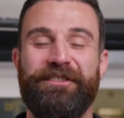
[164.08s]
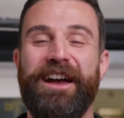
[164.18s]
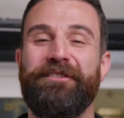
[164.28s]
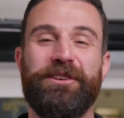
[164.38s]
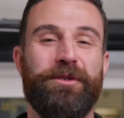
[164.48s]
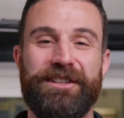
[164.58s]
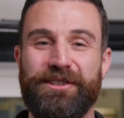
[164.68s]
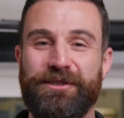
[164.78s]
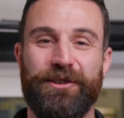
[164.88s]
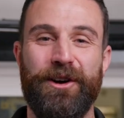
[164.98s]
if you have any
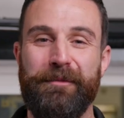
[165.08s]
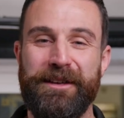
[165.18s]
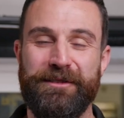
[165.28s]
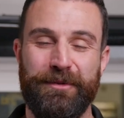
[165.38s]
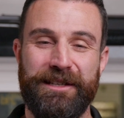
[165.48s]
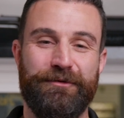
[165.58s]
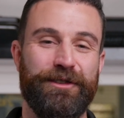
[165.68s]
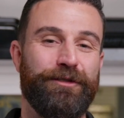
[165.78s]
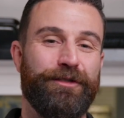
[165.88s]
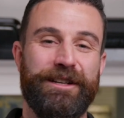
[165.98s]
questions or comments, please
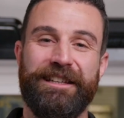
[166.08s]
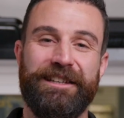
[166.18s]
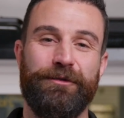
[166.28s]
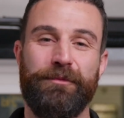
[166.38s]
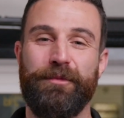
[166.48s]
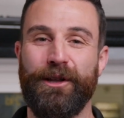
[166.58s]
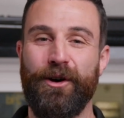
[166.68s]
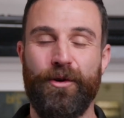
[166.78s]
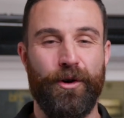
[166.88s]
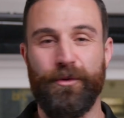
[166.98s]
feel free to leave one
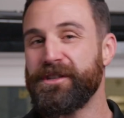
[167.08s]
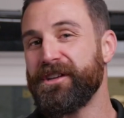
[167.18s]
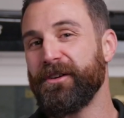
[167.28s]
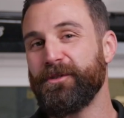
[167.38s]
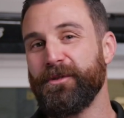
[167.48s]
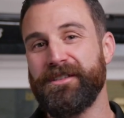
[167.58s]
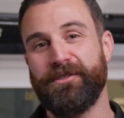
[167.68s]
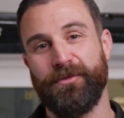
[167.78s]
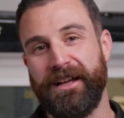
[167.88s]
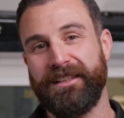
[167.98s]
below or reach out to us
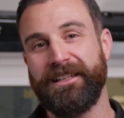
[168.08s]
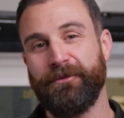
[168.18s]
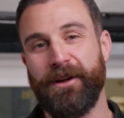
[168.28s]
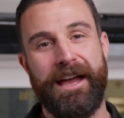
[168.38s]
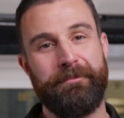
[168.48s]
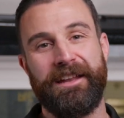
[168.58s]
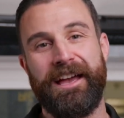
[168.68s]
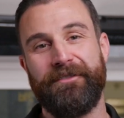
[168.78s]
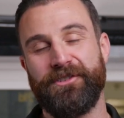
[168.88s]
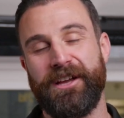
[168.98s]
directly. We're happy to
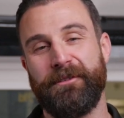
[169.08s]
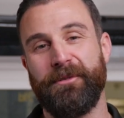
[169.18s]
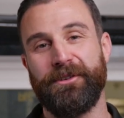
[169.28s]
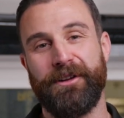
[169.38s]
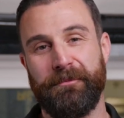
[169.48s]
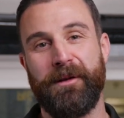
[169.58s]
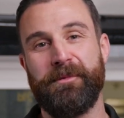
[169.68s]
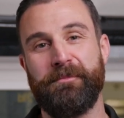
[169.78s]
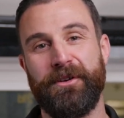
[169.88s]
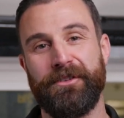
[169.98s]
have a chat about your
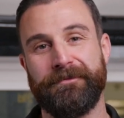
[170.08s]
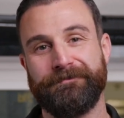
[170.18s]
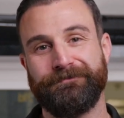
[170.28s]
upcoming build.